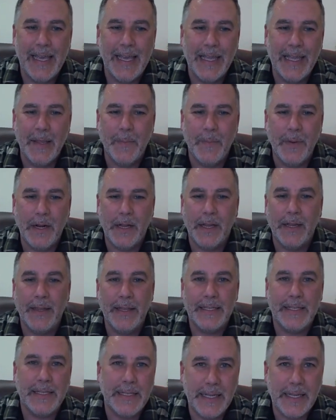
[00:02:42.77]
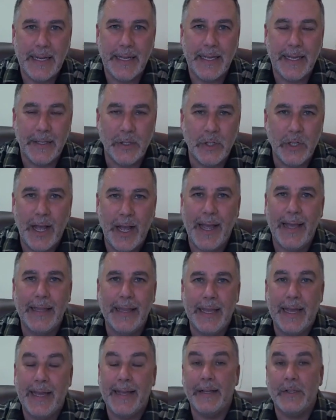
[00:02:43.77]
in the middle of the city, a
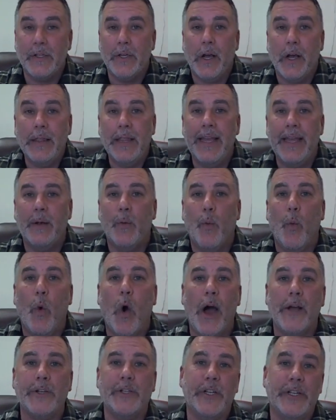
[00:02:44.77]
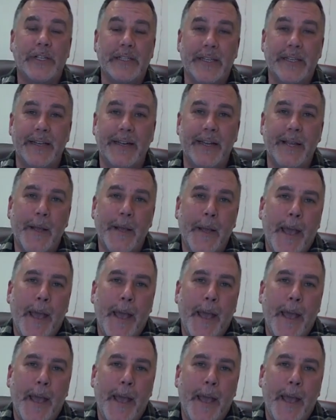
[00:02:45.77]
giant lake. It's called Lake Washington.